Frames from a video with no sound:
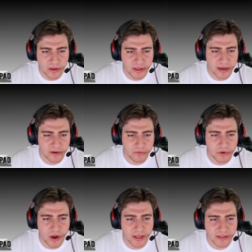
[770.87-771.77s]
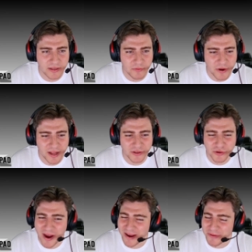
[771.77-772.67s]
again, we're not
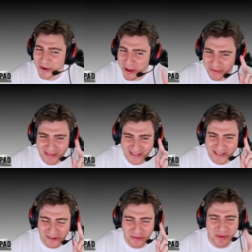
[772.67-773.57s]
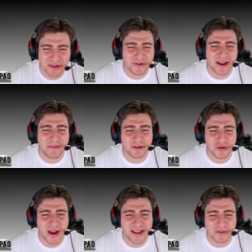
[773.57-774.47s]
necessarily being great about
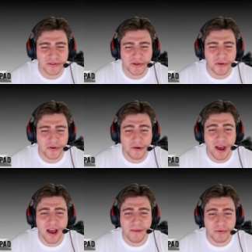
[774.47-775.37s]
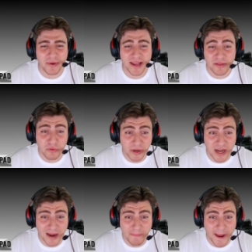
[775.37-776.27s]
tracking our Sudoku, but we get a
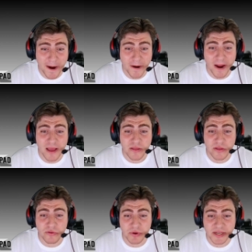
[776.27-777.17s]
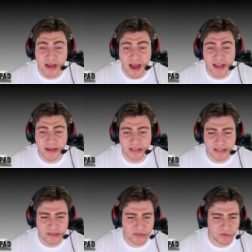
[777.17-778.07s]
3-9 pair. The 3-9
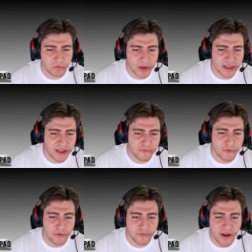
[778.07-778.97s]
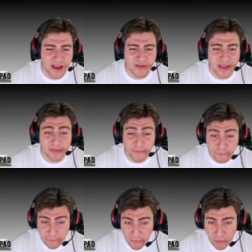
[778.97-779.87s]
leaves us with a 4-5, and the
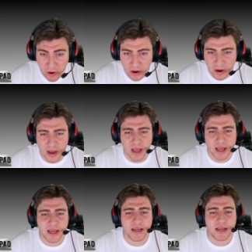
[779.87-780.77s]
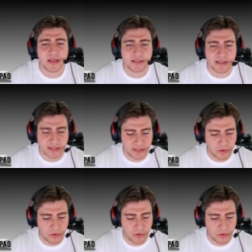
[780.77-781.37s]
4 sets the